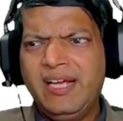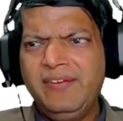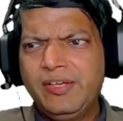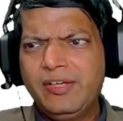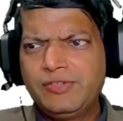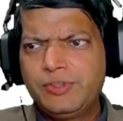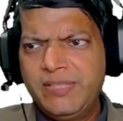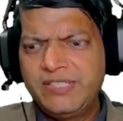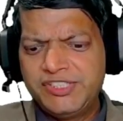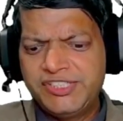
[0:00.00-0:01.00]
and we can also
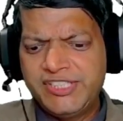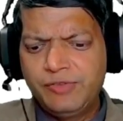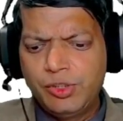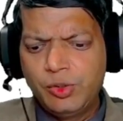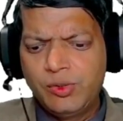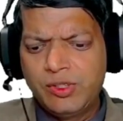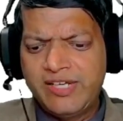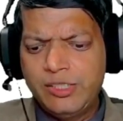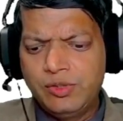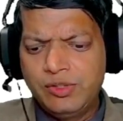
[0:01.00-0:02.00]
place a check for the lower
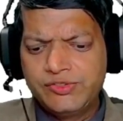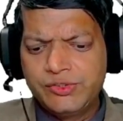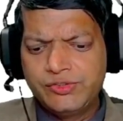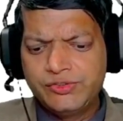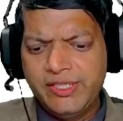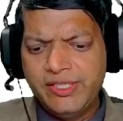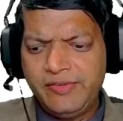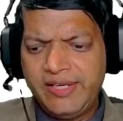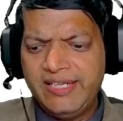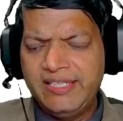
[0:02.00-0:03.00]
value also. So
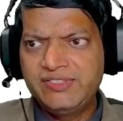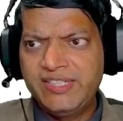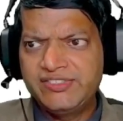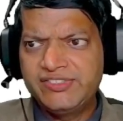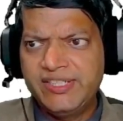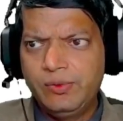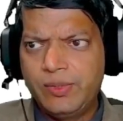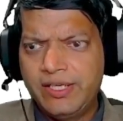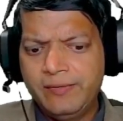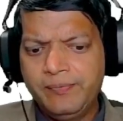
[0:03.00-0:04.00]
if n is less than
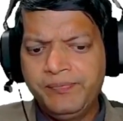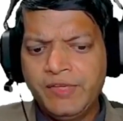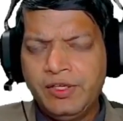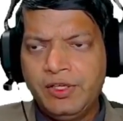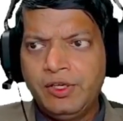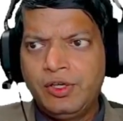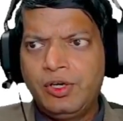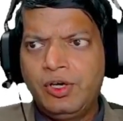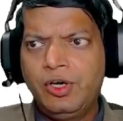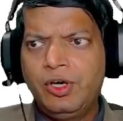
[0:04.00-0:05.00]
1
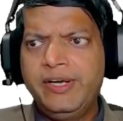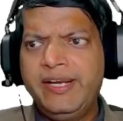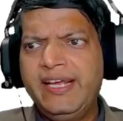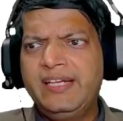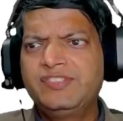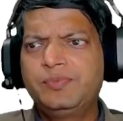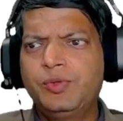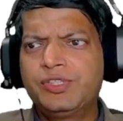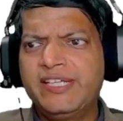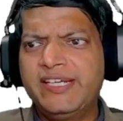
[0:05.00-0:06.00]
or n is
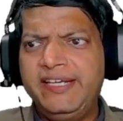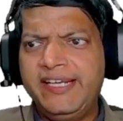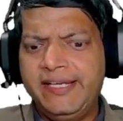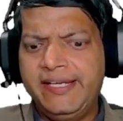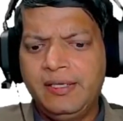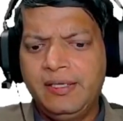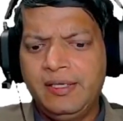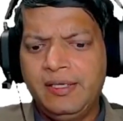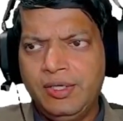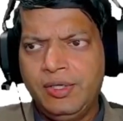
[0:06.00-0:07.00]
more than 10,
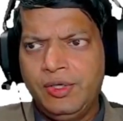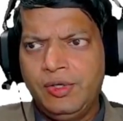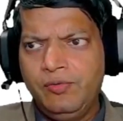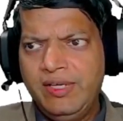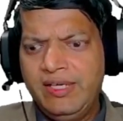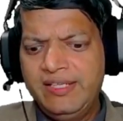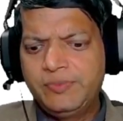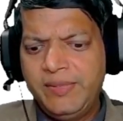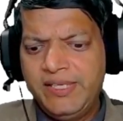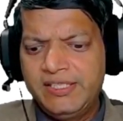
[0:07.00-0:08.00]
we'll
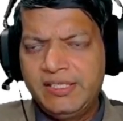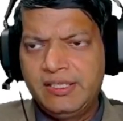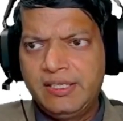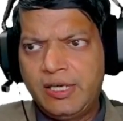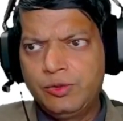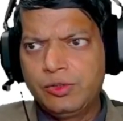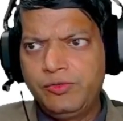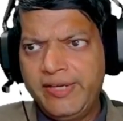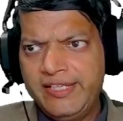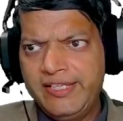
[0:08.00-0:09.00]
display the out
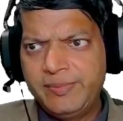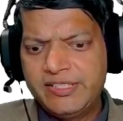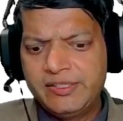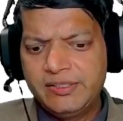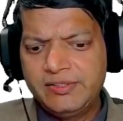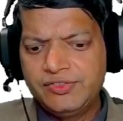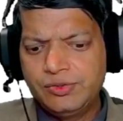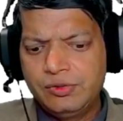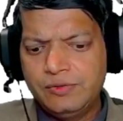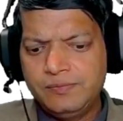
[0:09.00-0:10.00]
of range method.
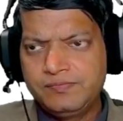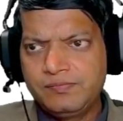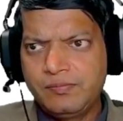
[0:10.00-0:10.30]
So